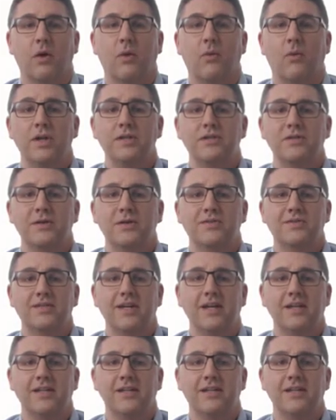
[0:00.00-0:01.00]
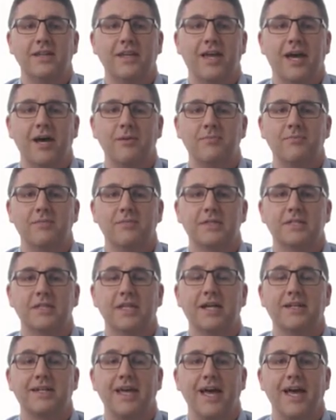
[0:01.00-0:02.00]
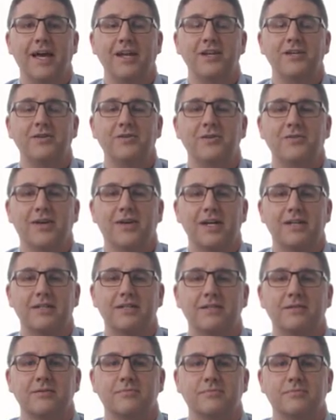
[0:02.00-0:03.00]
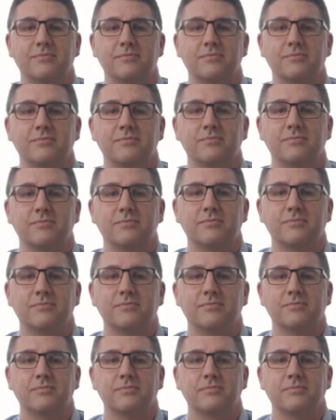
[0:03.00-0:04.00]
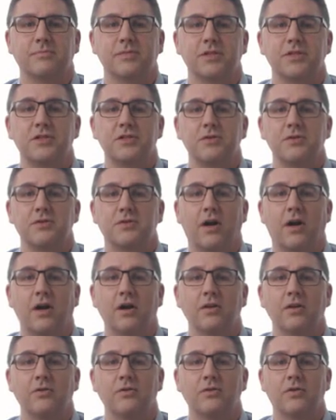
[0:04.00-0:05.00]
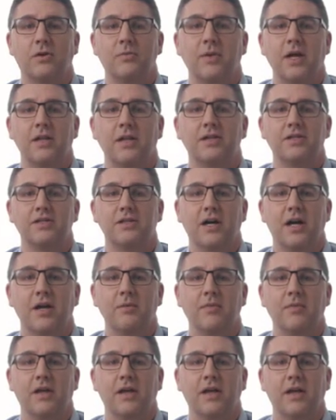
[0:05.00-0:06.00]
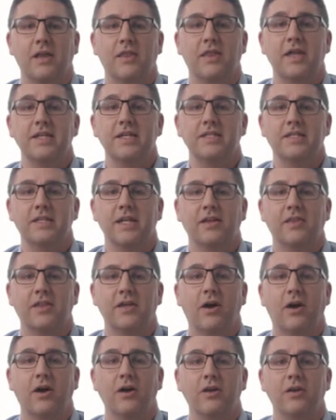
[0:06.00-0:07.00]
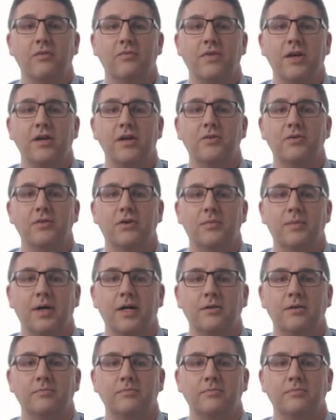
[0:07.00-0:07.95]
Once you have signed into the app, select Add New Device. Choose Arlo Doorbell and Chime, then select the Arlo Video Doorbell.